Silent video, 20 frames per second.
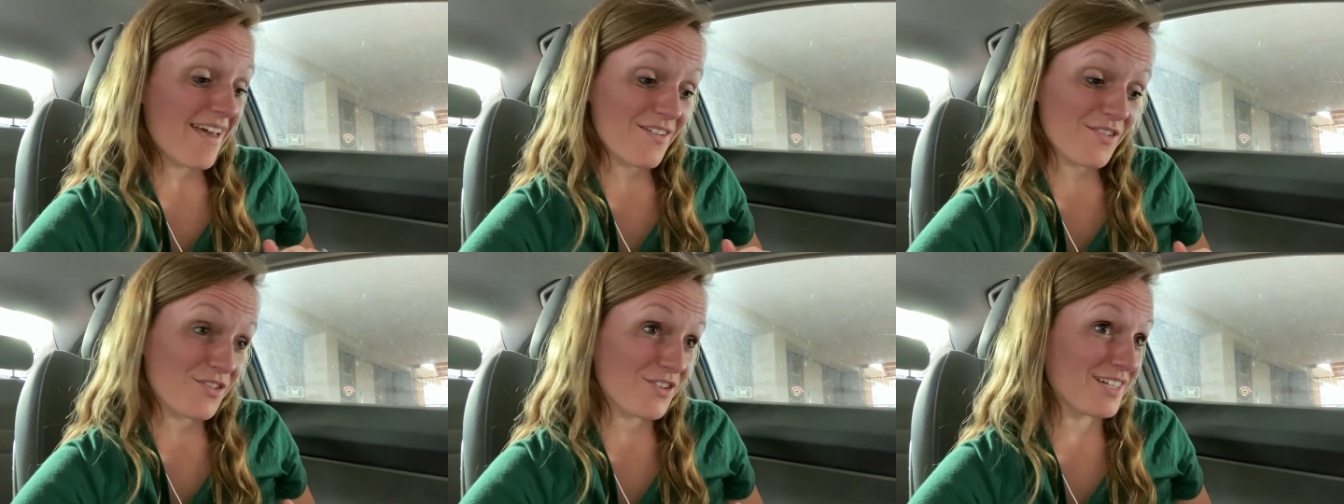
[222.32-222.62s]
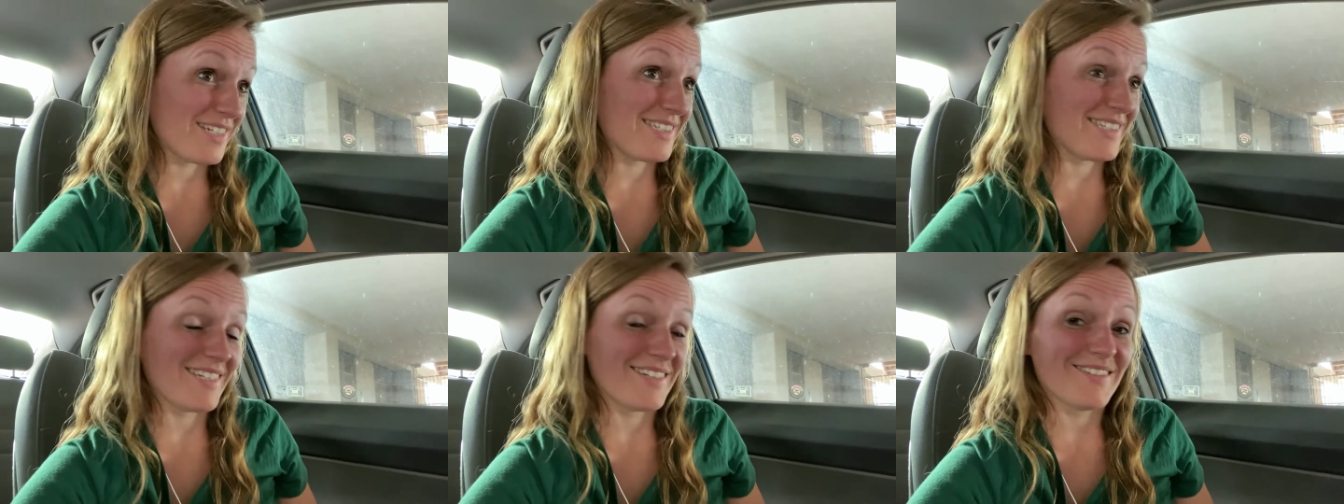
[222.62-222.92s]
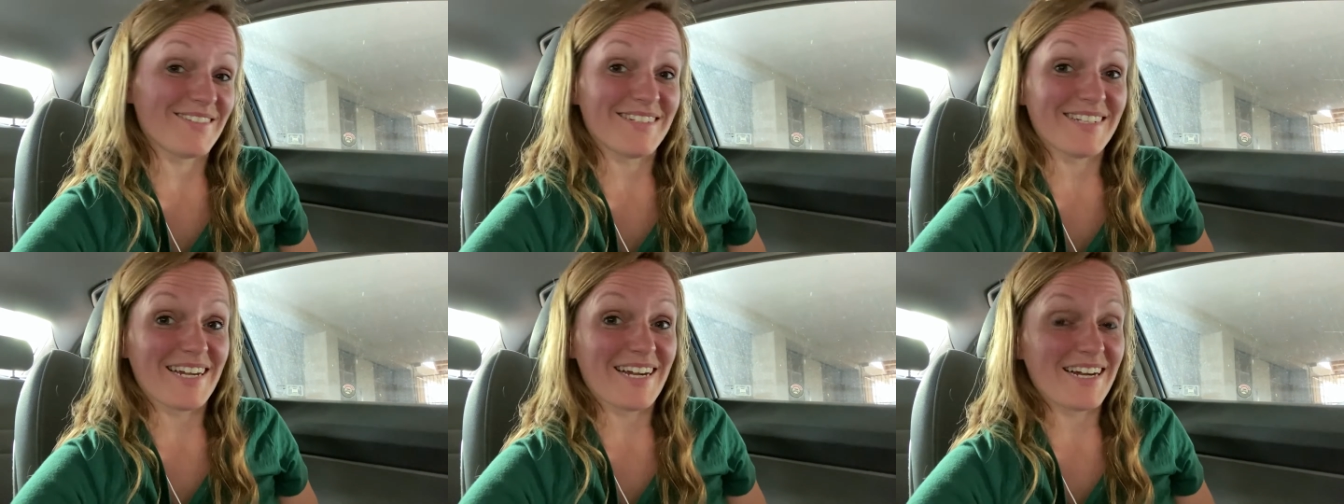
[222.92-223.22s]
every
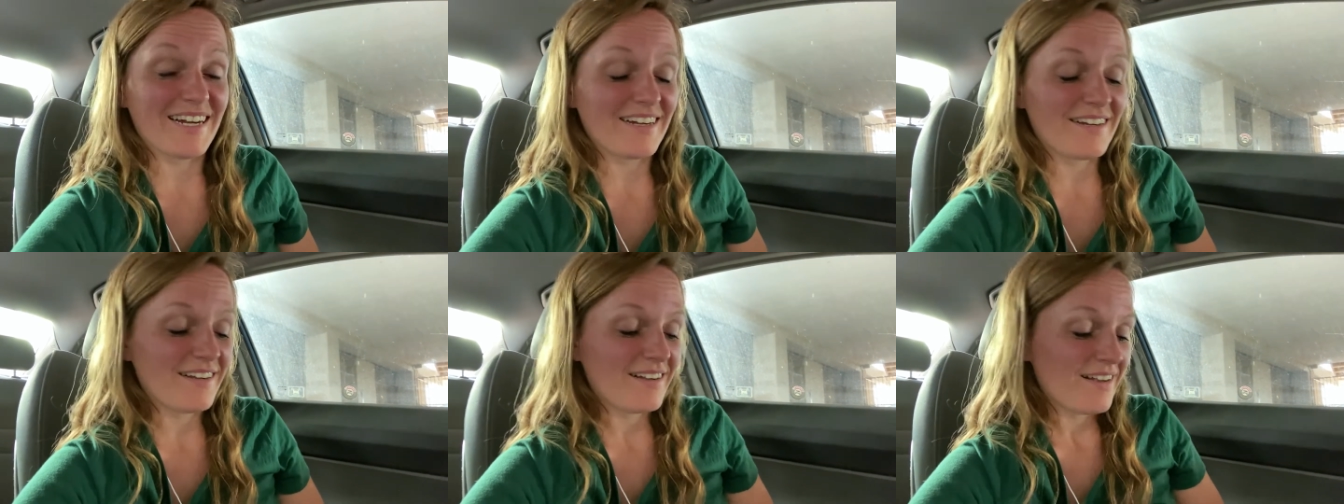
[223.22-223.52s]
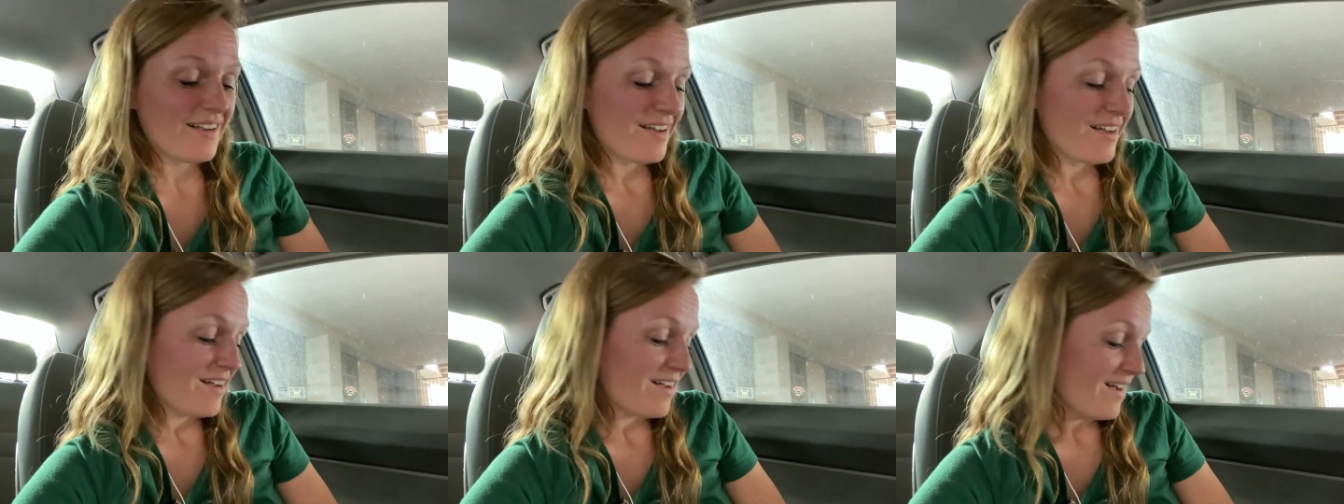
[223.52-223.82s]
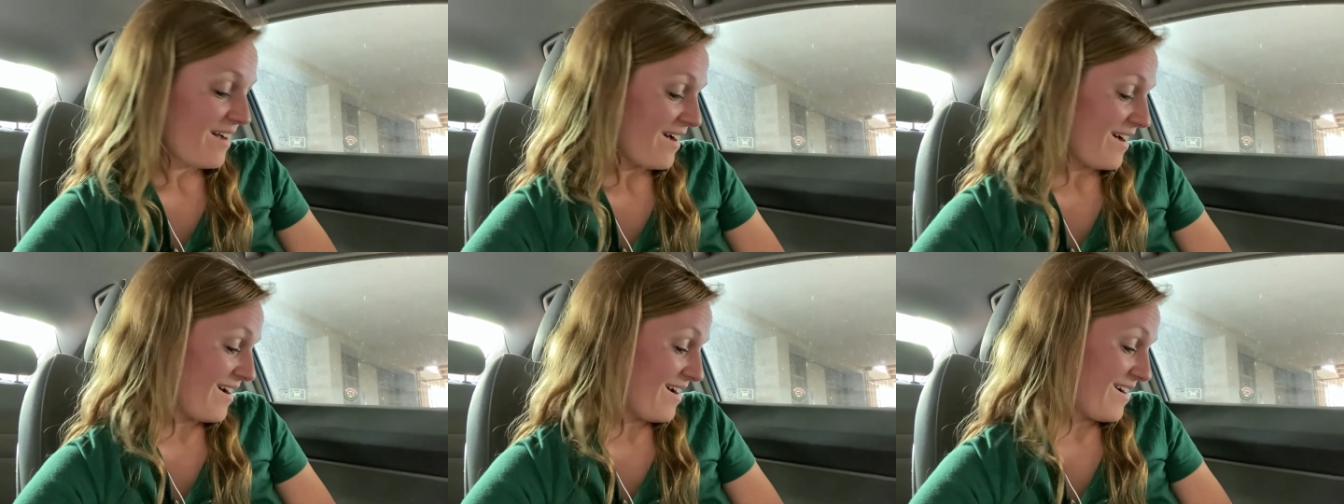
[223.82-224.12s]
single day.
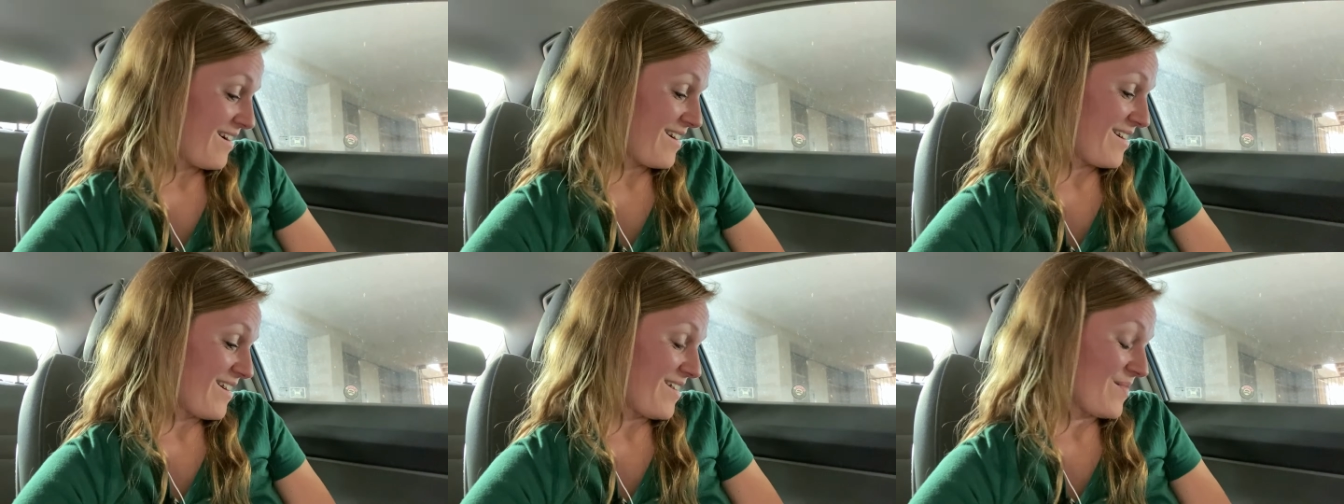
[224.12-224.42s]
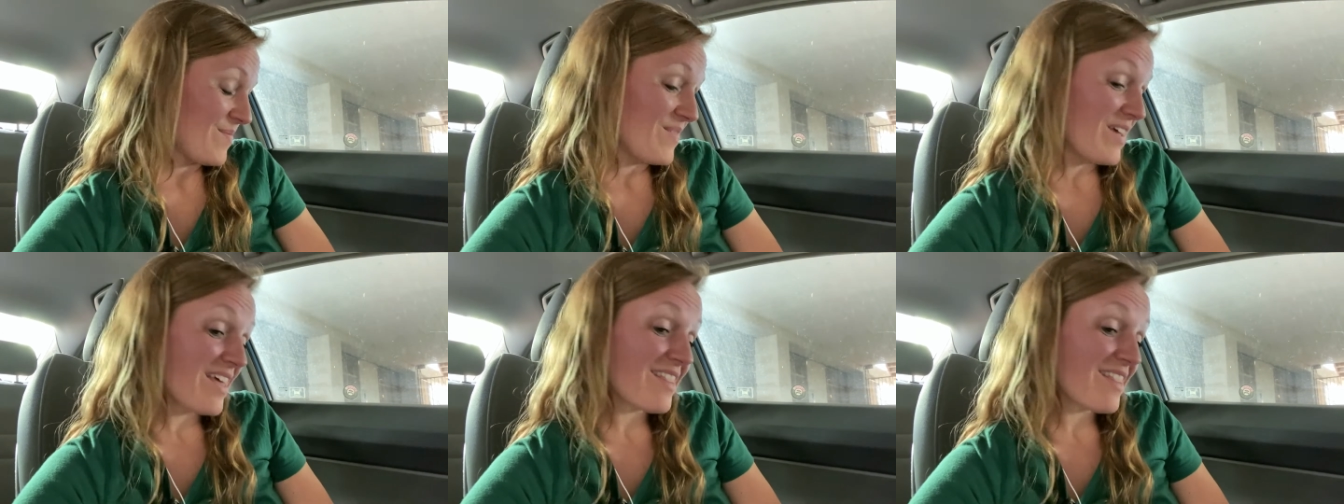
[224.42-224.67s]
Um,